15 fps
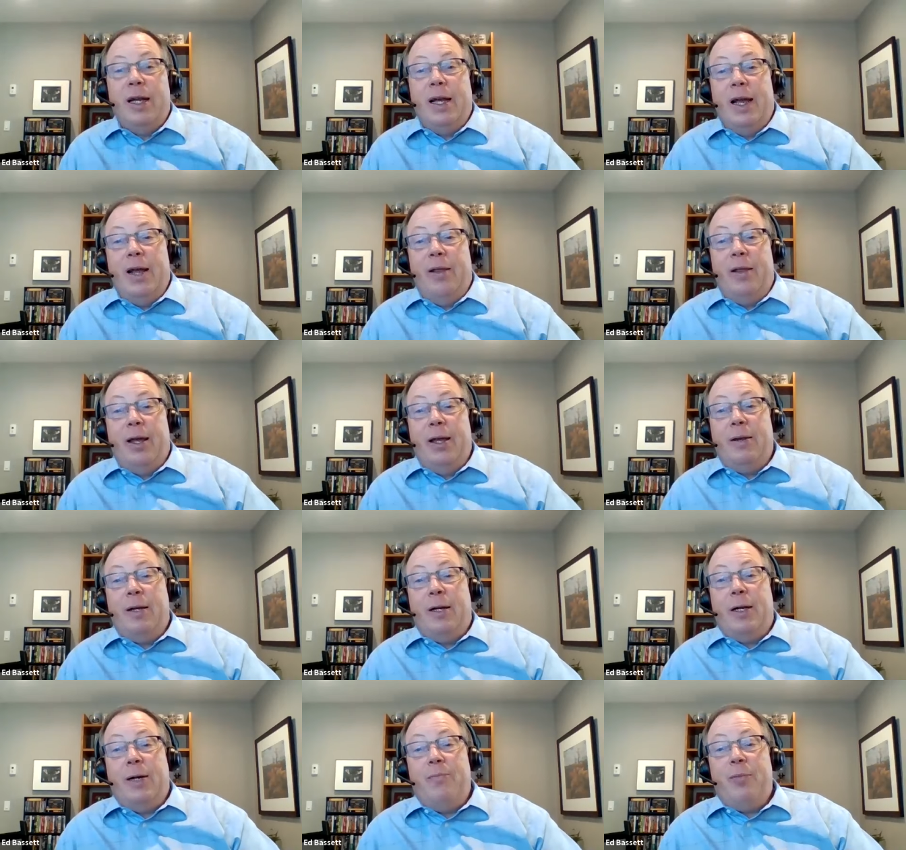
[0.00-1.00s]
And then
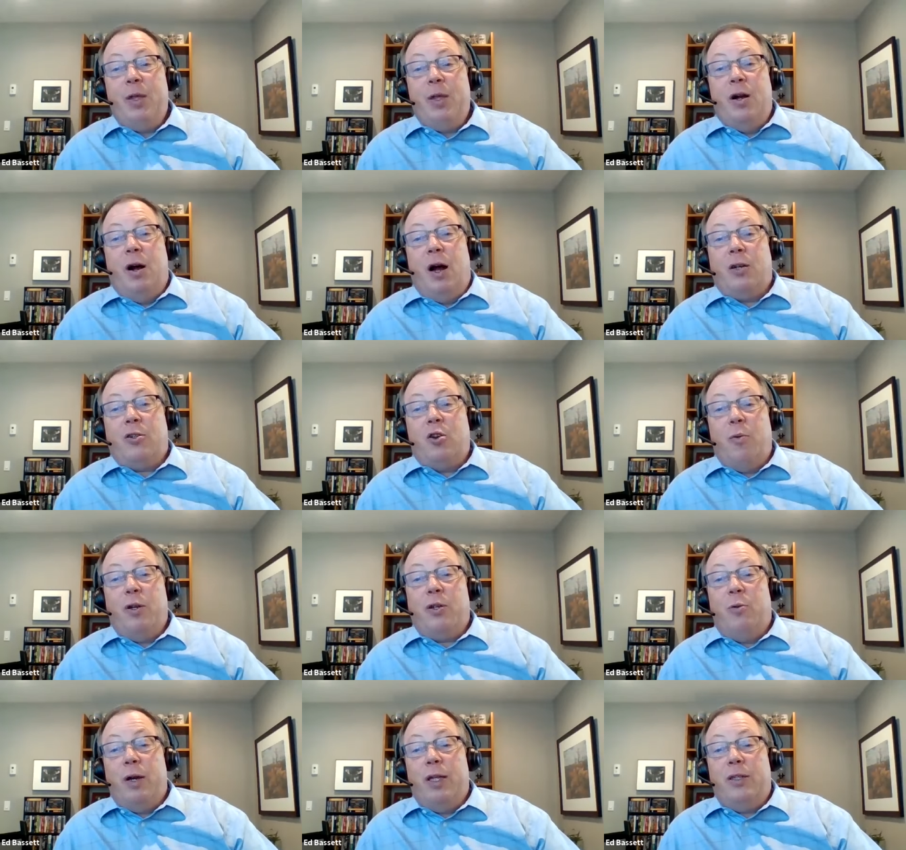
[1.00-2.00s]
um, October
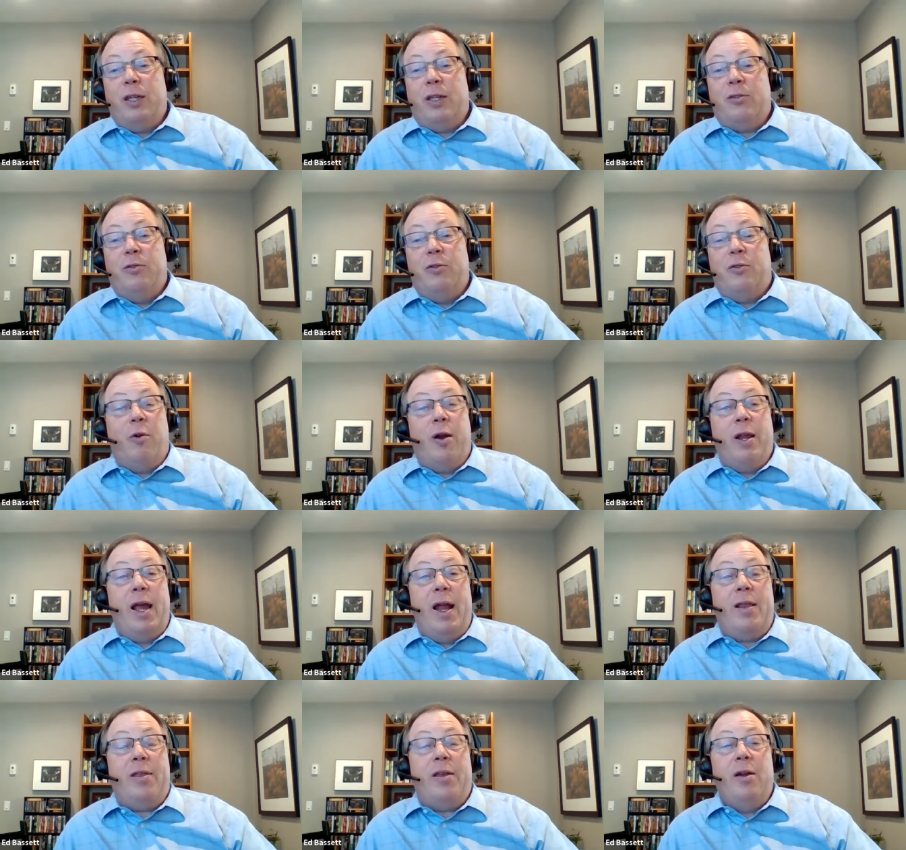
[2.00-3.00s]
26th to
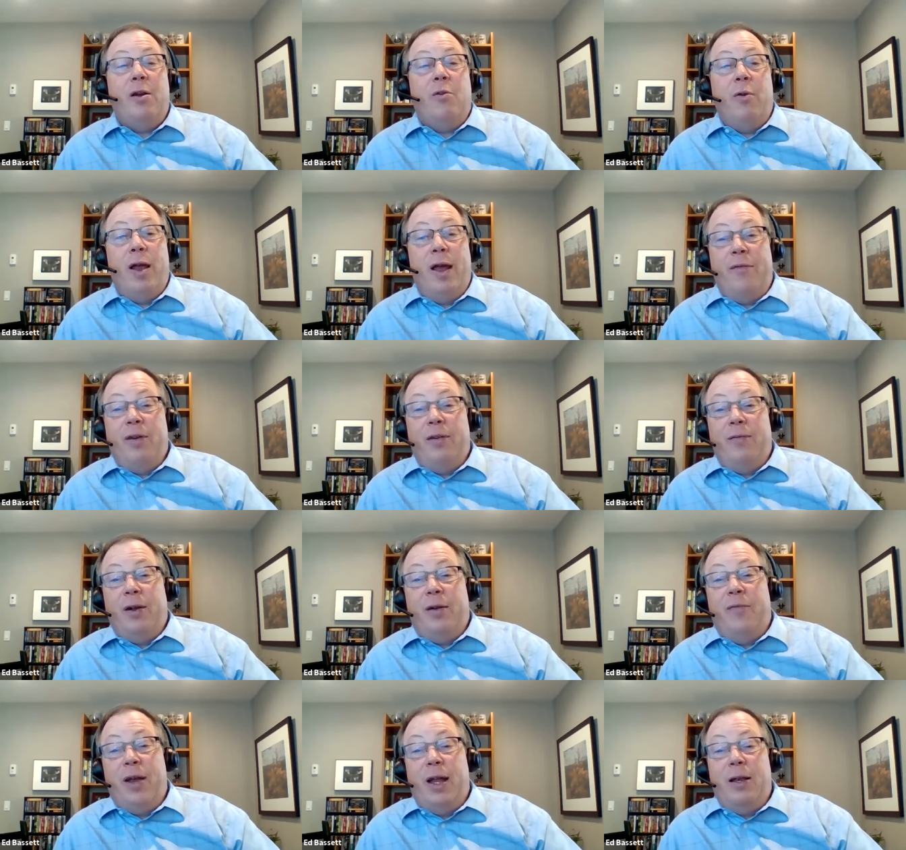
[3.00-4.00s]
28th, we have an
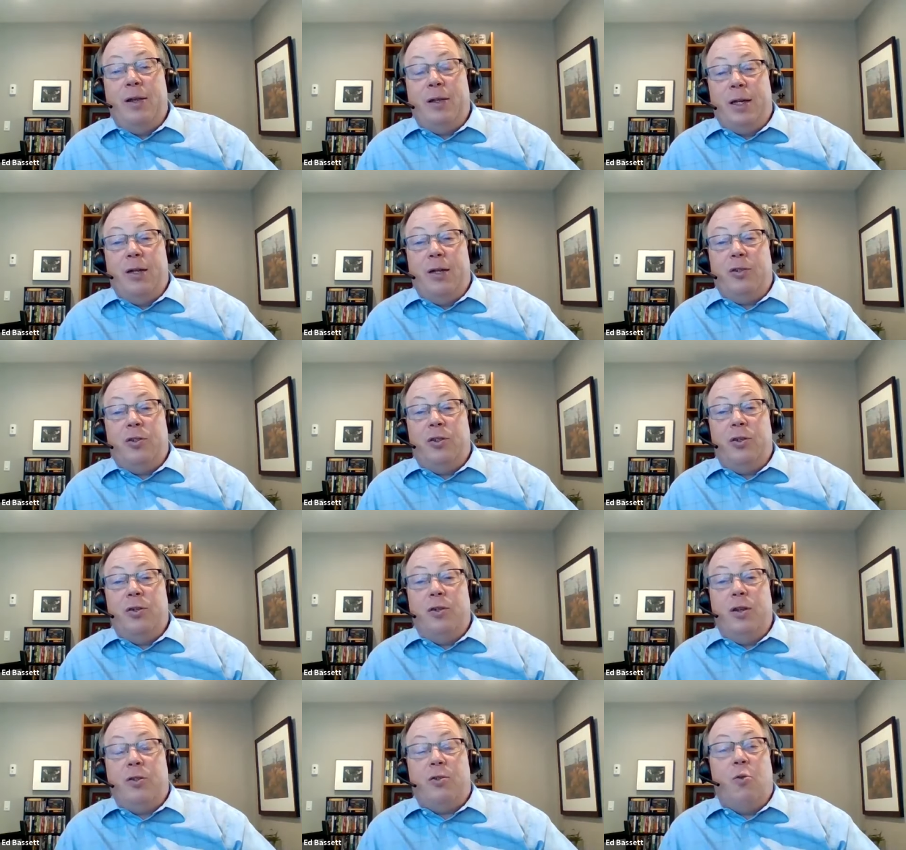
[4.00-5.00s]
event uh,
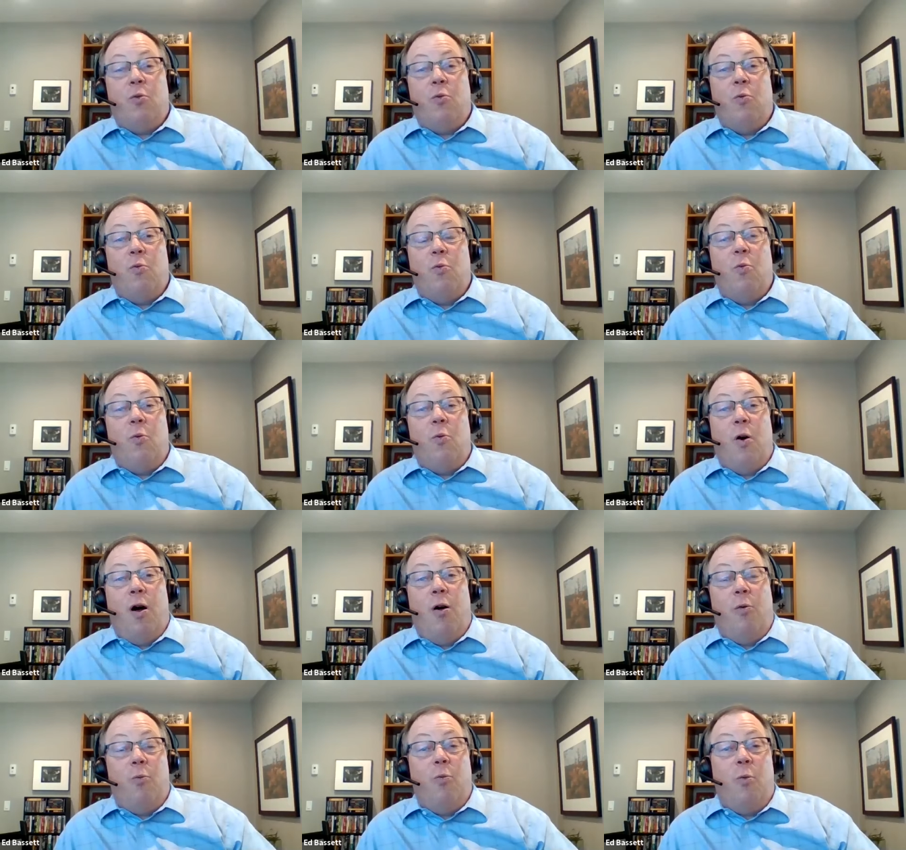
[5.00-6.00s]
so
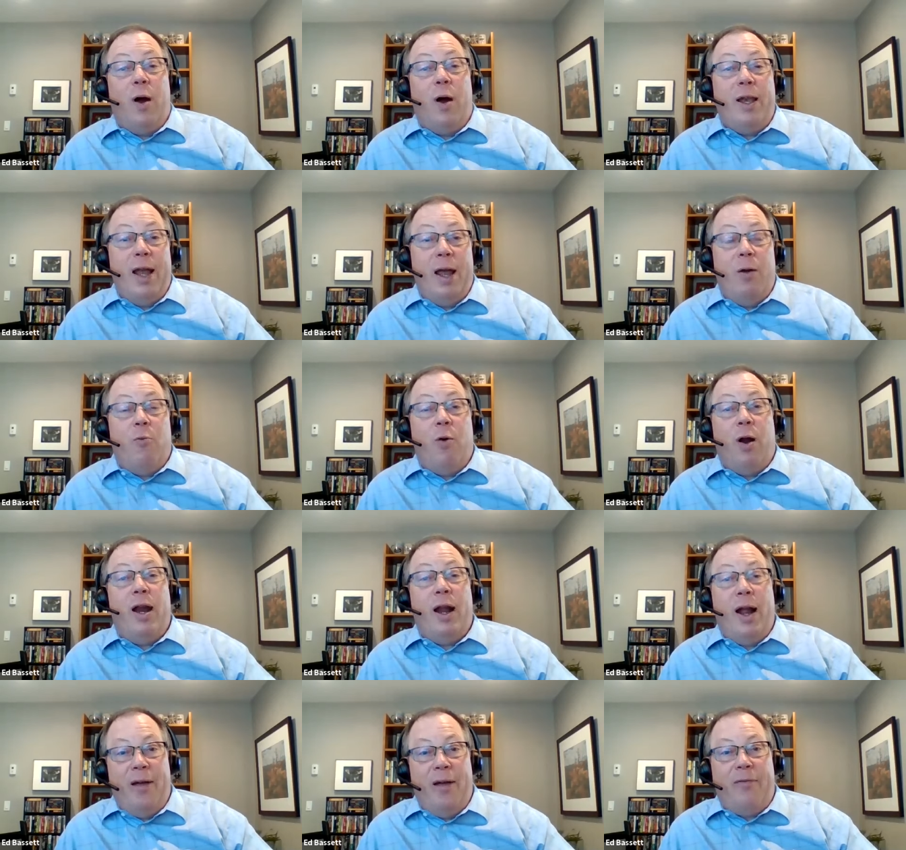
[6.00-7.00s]
all one day, one
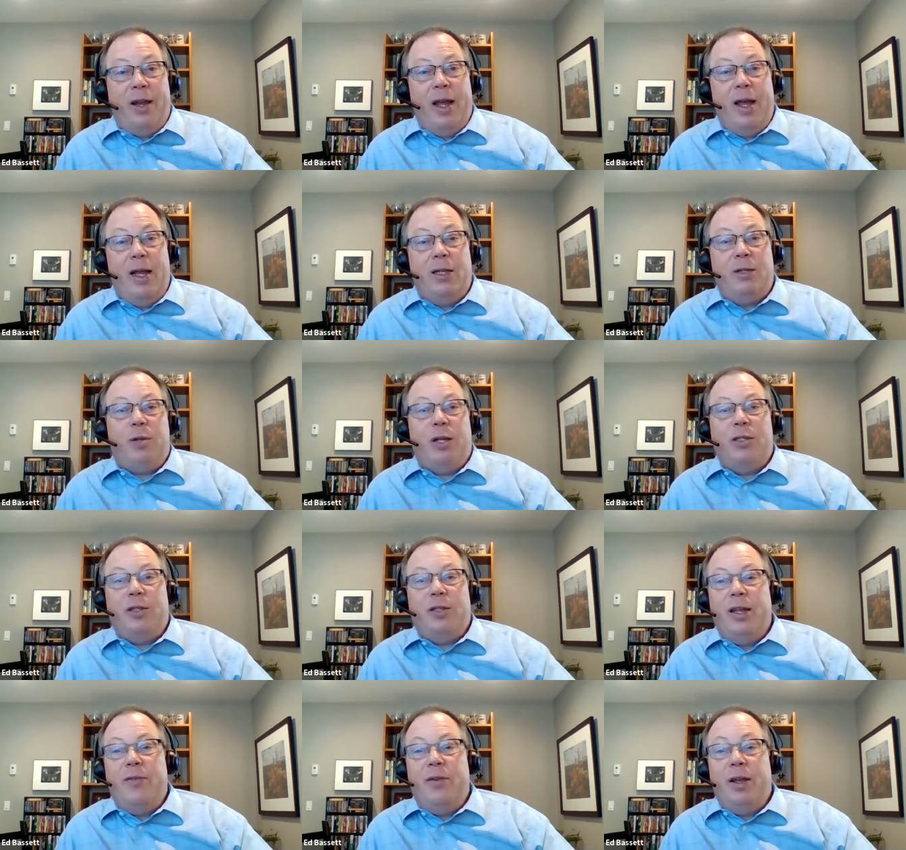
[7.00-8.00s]
and a half days plus
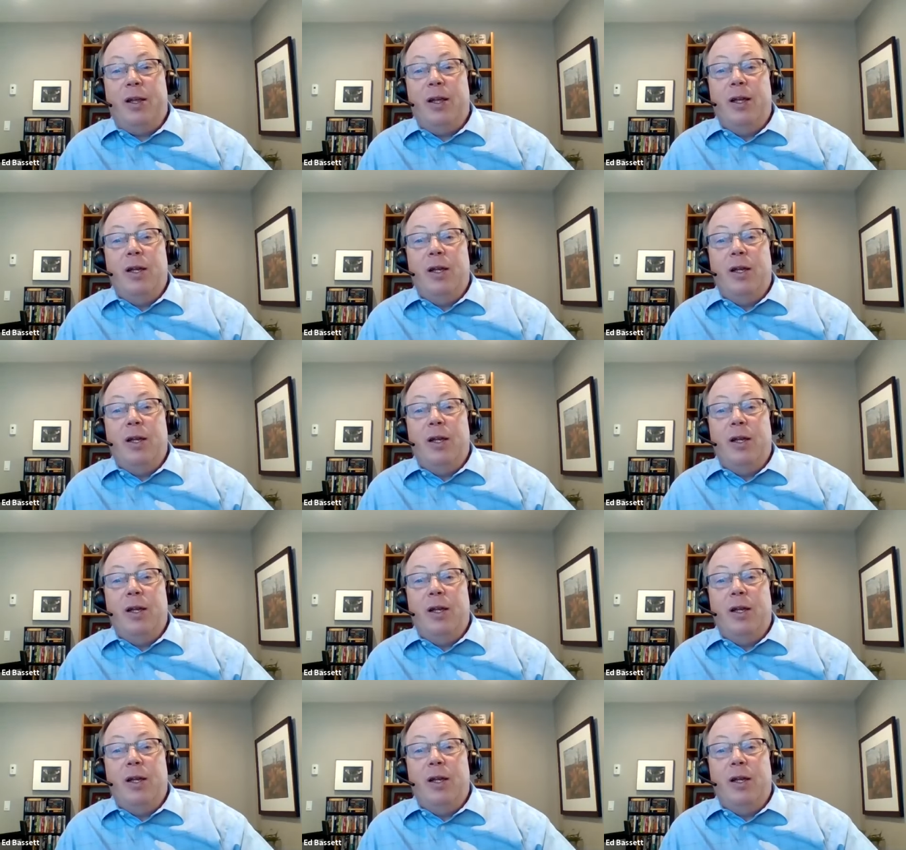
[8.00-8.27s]
an evening.